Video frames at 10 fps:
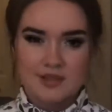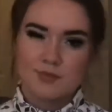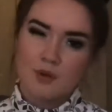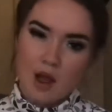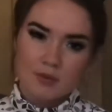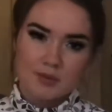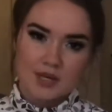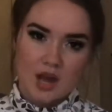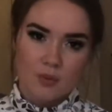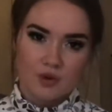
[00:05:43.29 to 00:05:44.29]
it's probably
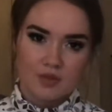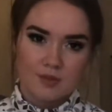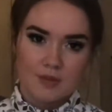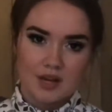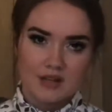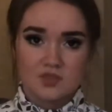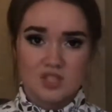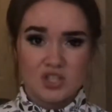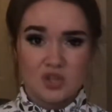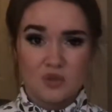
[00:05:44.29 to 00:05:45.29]
not worth the money to
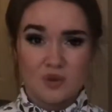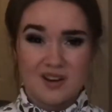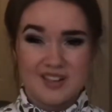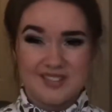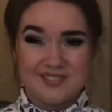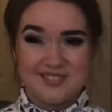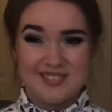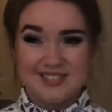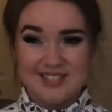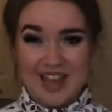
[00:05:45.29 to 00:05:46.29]
do
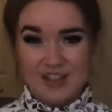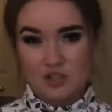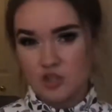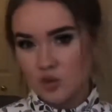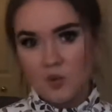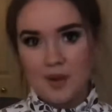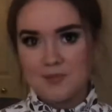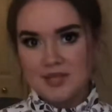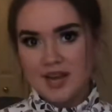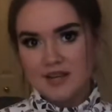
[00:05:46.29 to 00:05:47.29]
a national
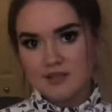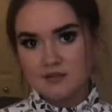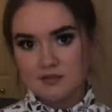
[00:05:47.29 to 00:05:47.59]
website.